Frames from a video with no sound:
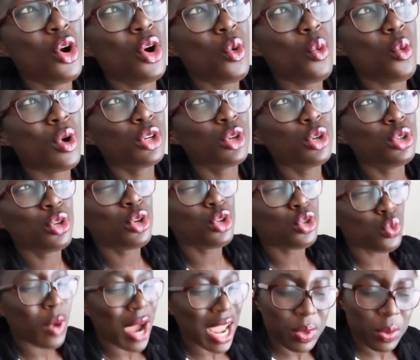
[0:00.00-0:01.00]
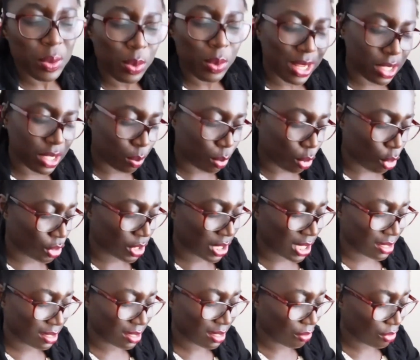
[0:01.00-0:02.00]
what could those white people at the
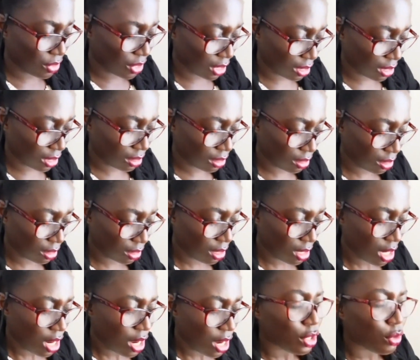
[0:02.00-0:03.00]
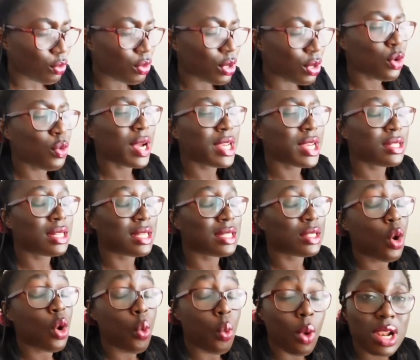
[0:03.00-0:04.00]
protests have done? The real question is,
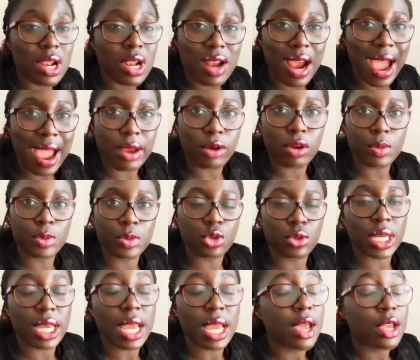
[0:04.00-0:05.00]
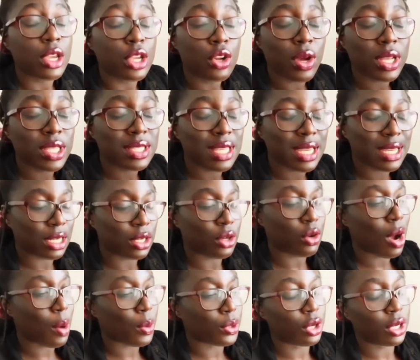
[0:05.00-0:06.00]
what are the higher ups doing? You know, a second ago
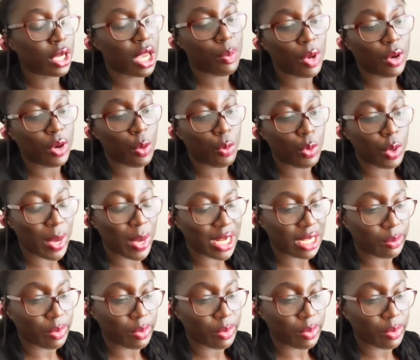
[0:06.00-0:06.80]
I was talking about reprimanding